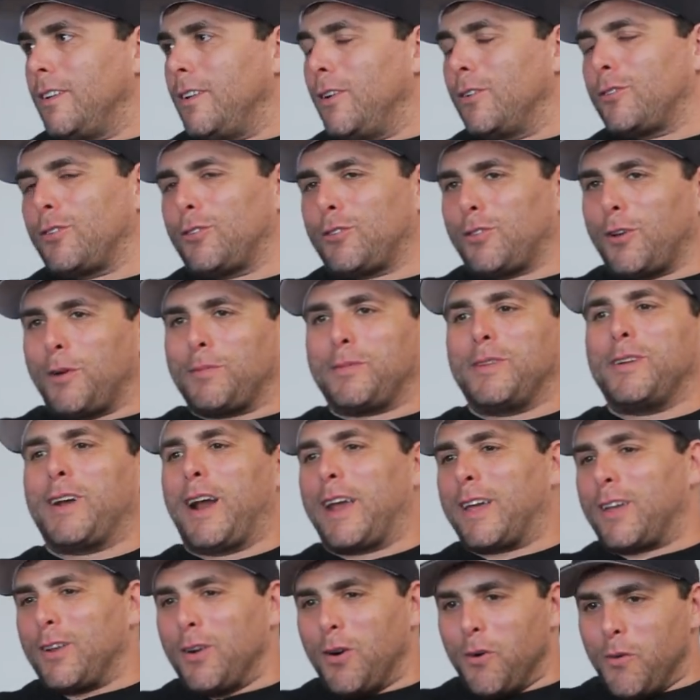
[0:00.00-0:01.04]
You know, it's just something that I
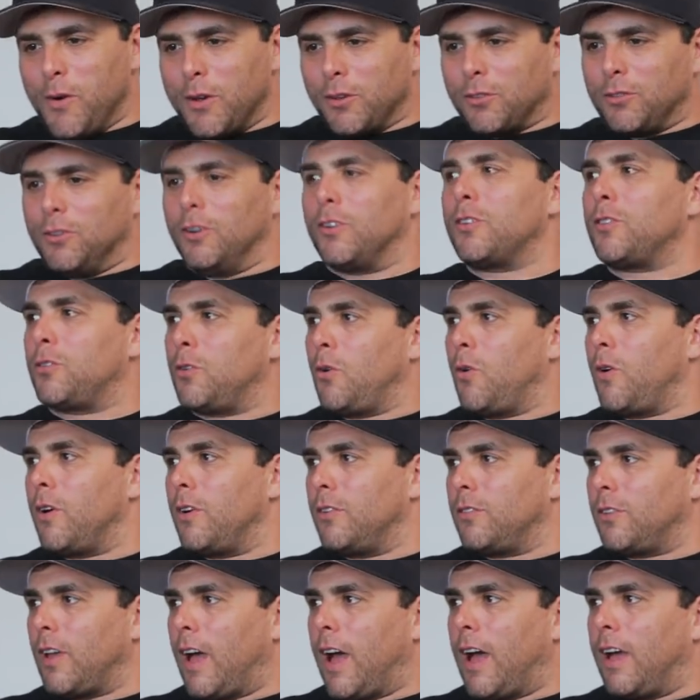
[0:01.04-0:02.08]
can always look
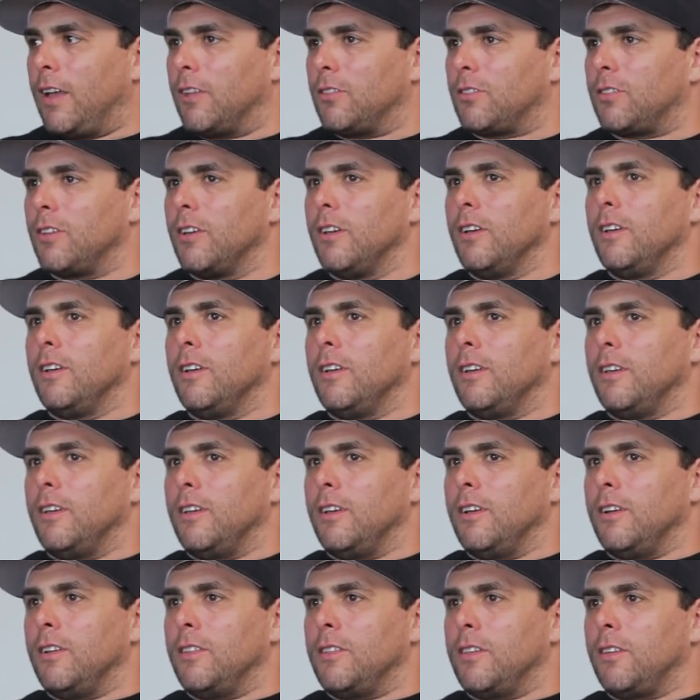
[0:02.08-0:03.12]
towards as,
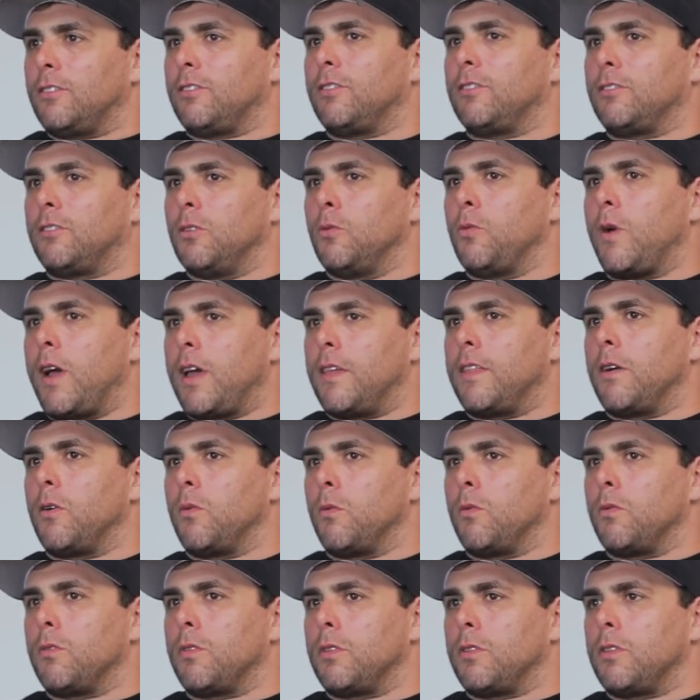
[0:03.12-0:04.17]
you know, this is the way that
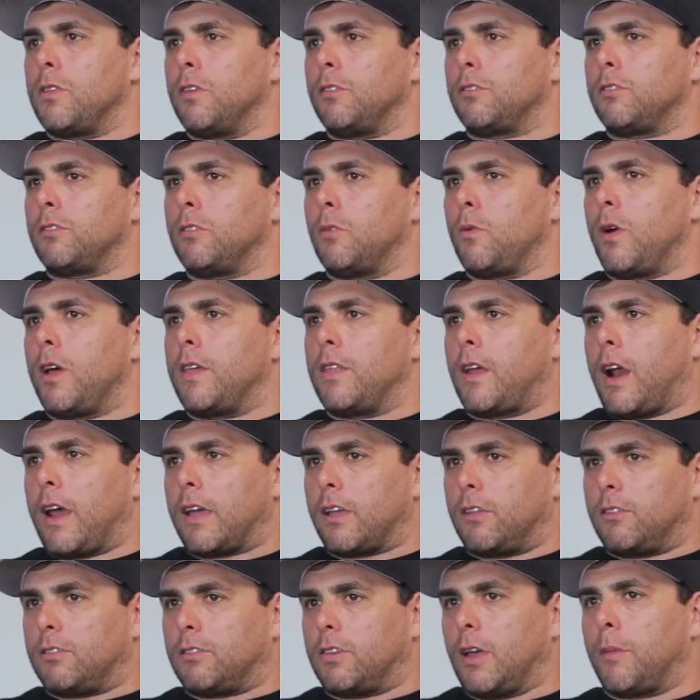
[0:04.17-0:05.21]
I
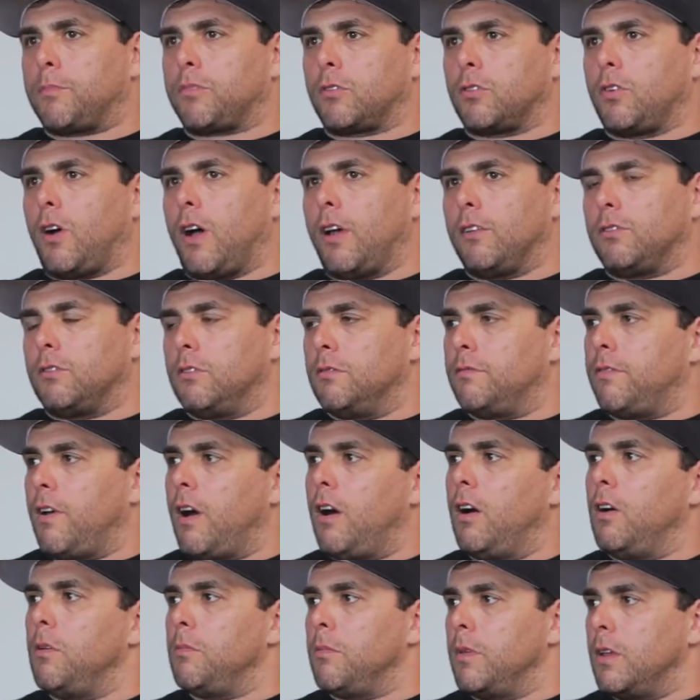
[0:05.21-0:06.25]
conceptualize
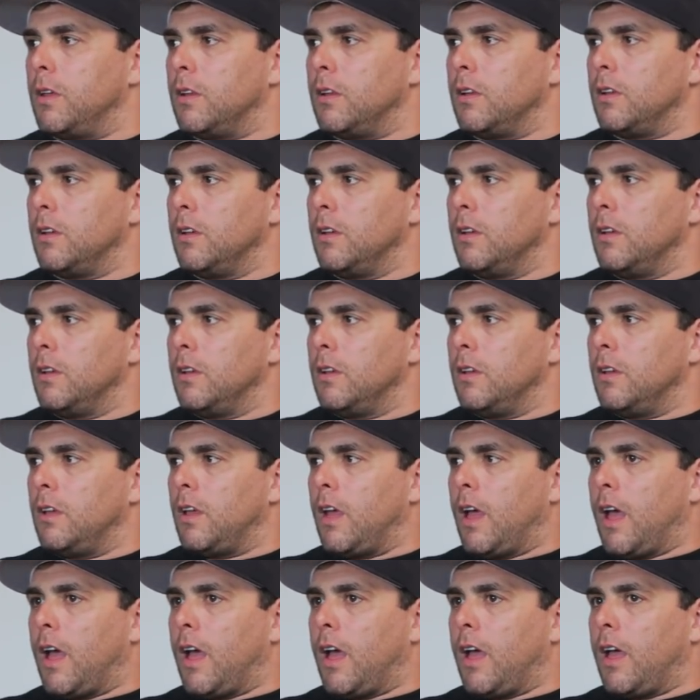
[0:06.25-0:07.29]
development.
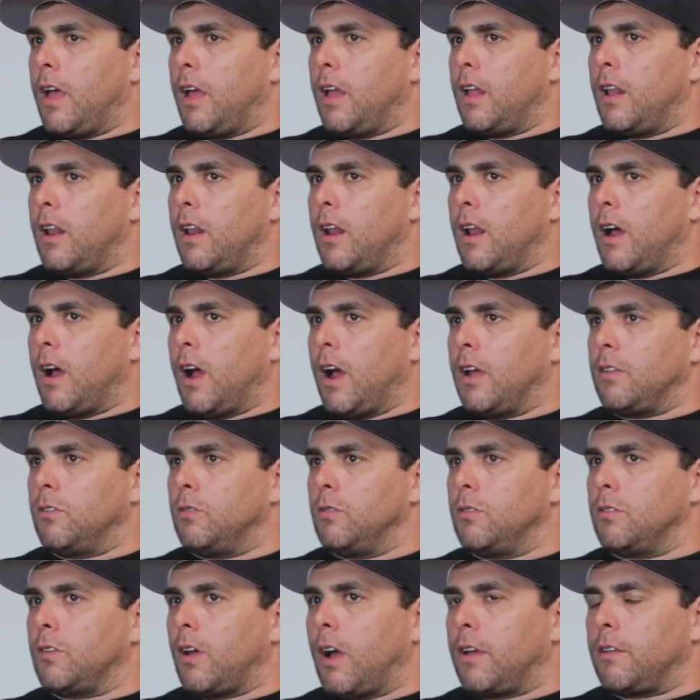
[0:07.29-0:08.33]
And I
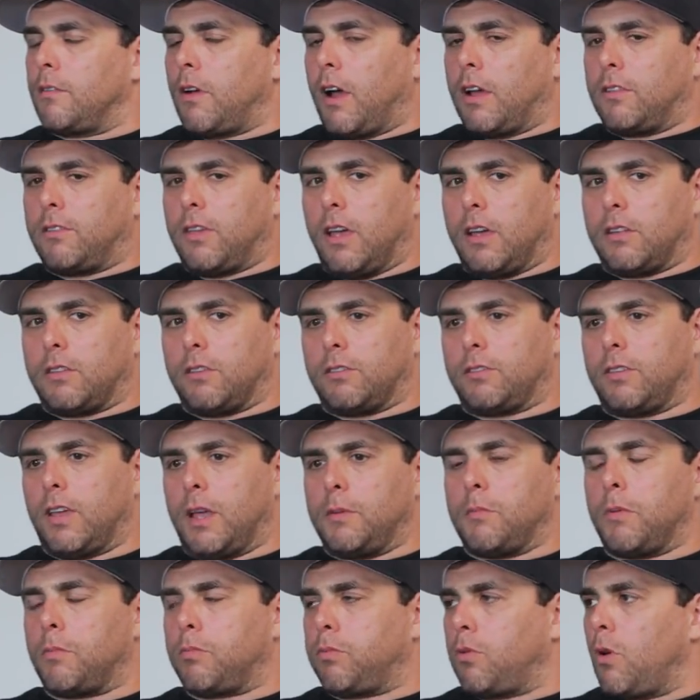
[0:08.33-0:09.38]
take the
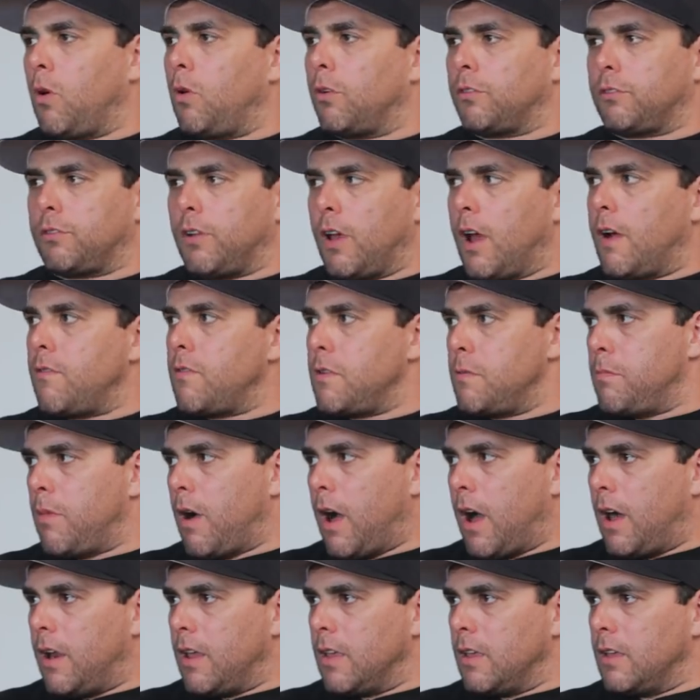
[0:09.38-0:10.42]
same approach to
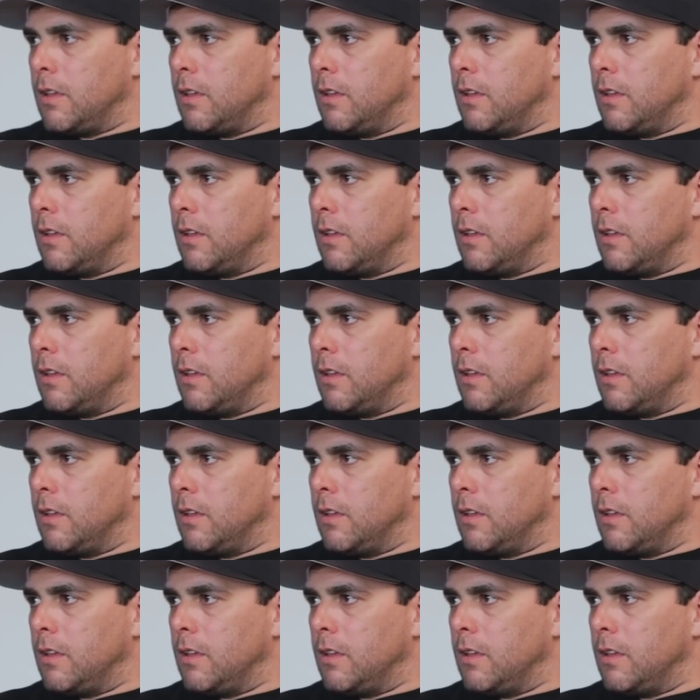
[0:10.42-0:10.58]
everybody,